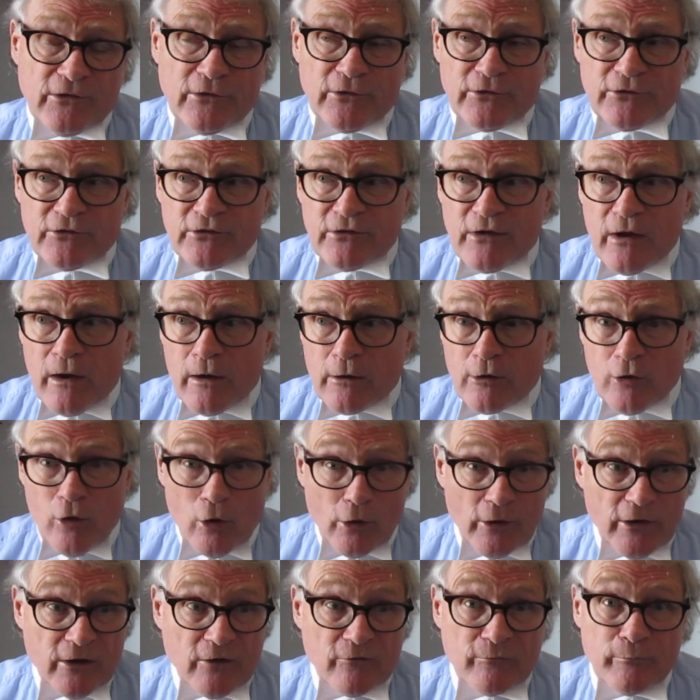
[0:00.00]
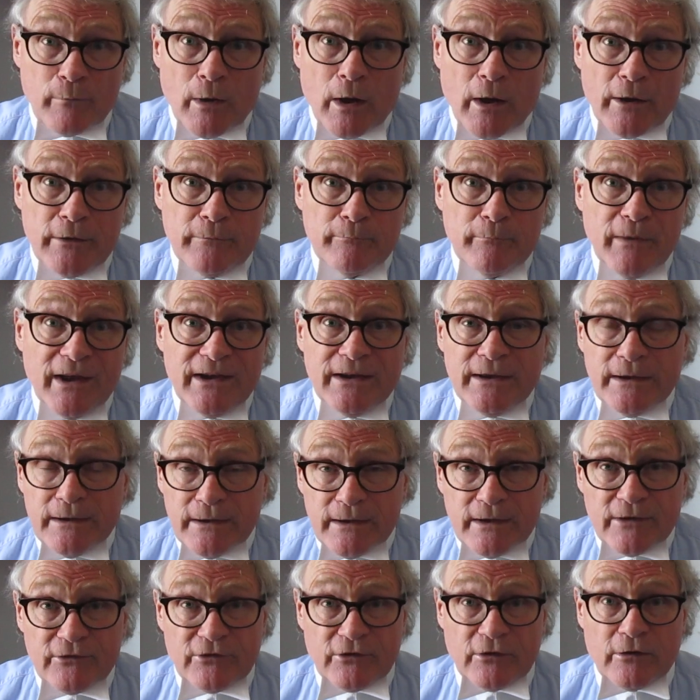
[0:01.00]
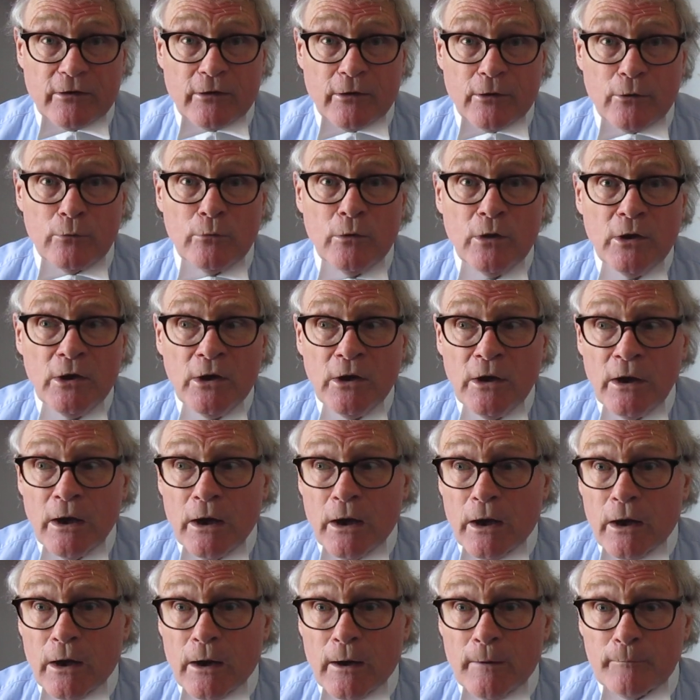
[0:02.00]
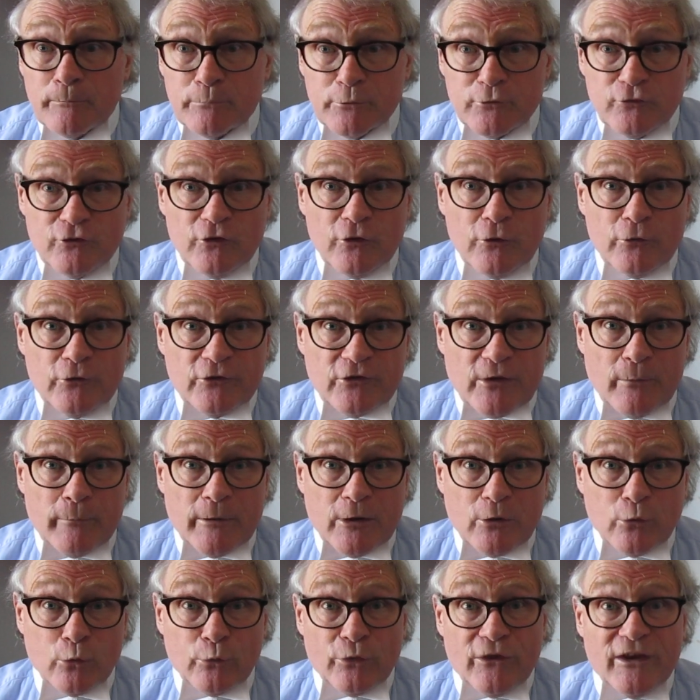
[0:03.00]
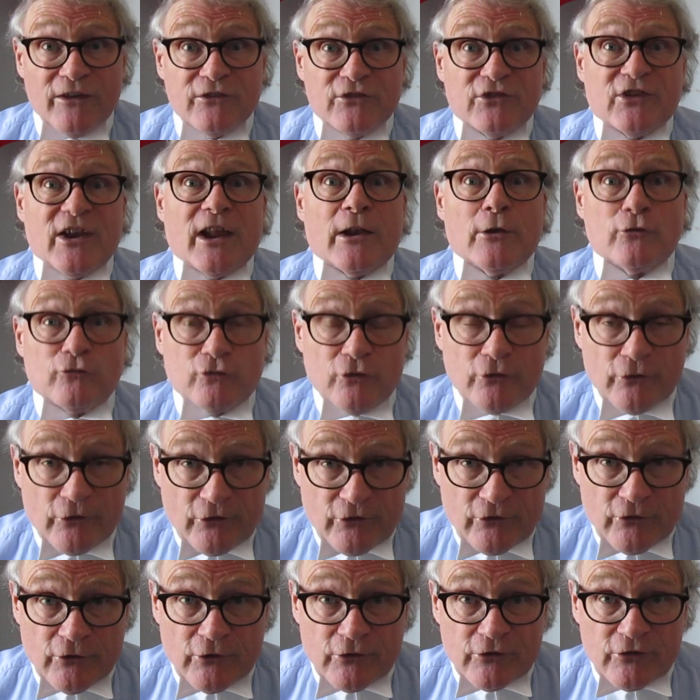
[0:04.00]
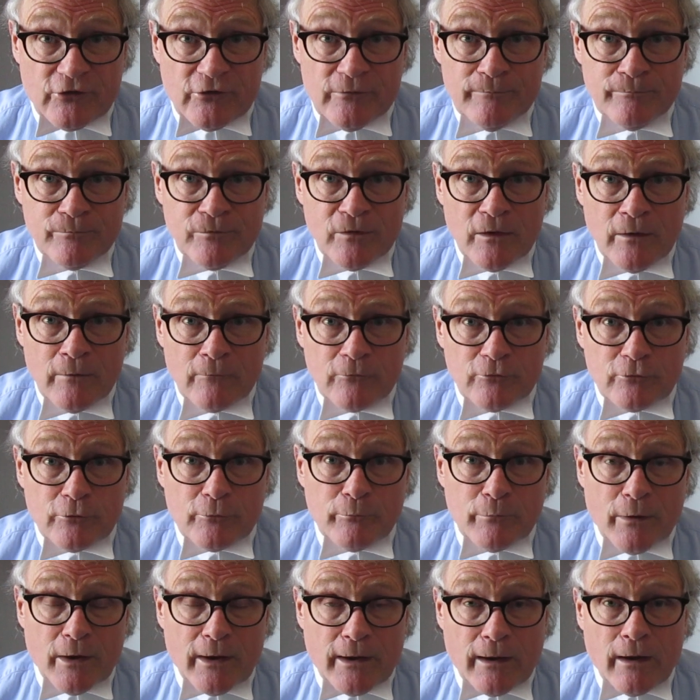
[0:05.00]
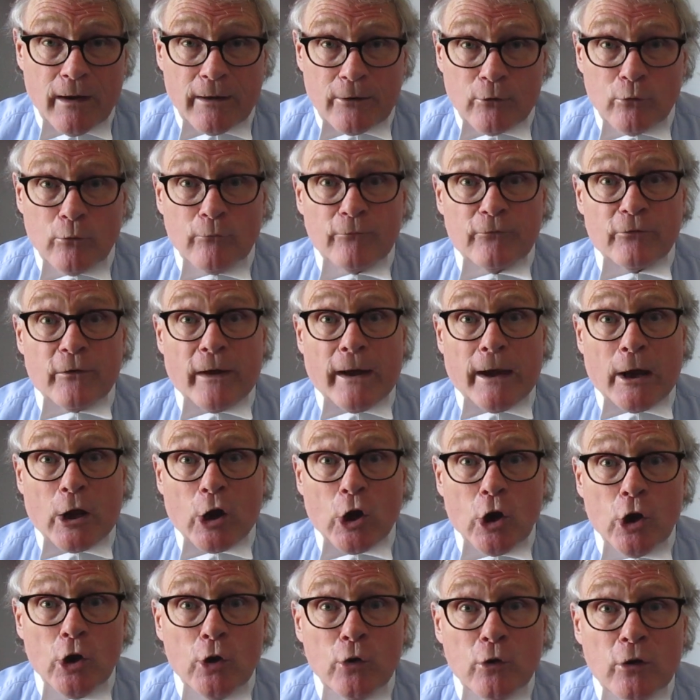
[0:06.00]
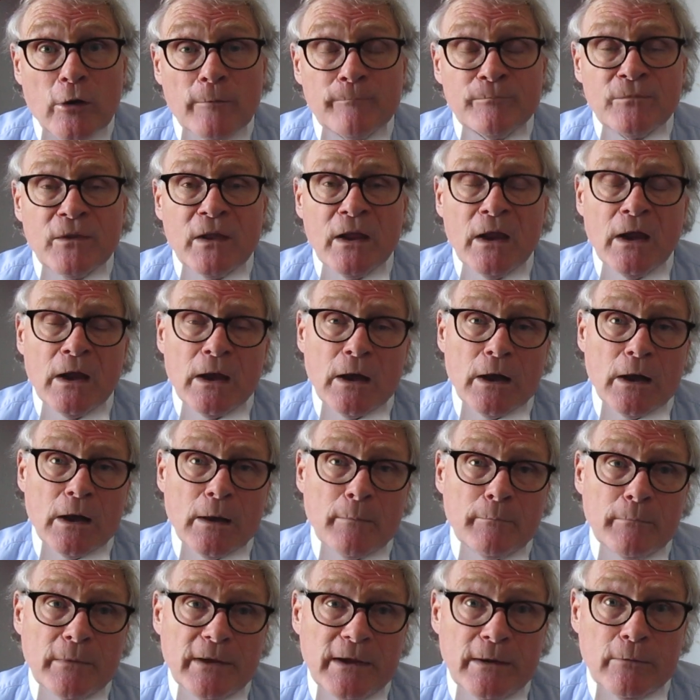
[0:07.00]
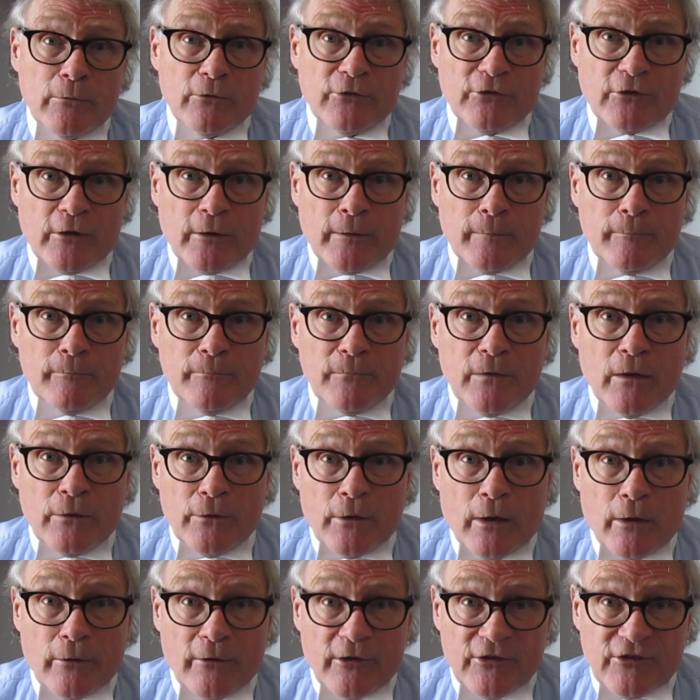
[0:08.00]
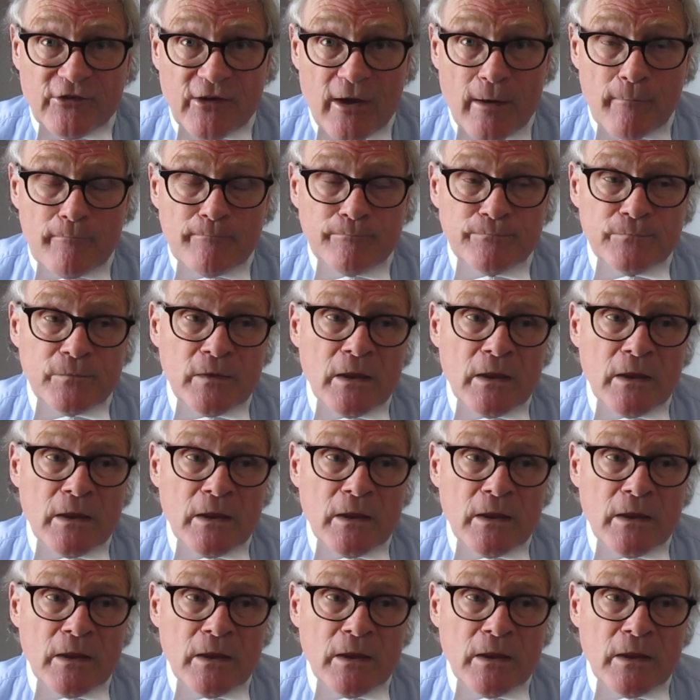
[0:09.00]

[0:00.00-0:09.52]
that a colleague of mine many years ago produced, something called The Intelligencers, it was written by a guy called Frank Logue, he was an RSM.